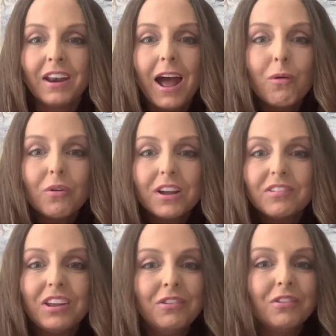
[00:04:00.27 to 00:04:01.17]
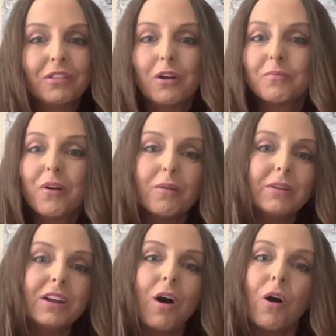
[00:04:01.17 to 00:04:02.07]
I will continue to learn
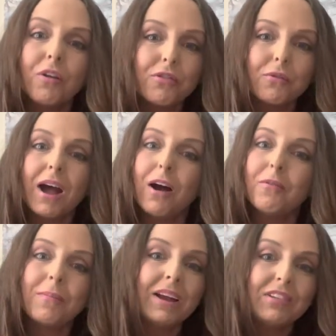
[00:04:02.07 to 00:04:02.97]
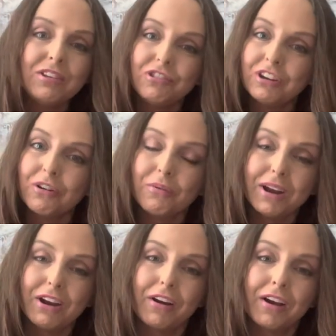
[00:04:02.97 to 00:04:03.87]
probably all throughout my teaching
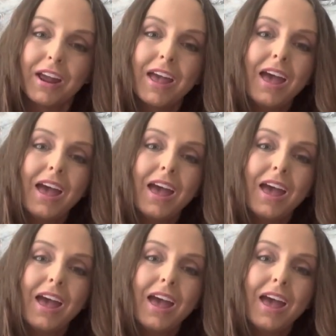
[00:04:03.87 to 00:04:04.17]
career,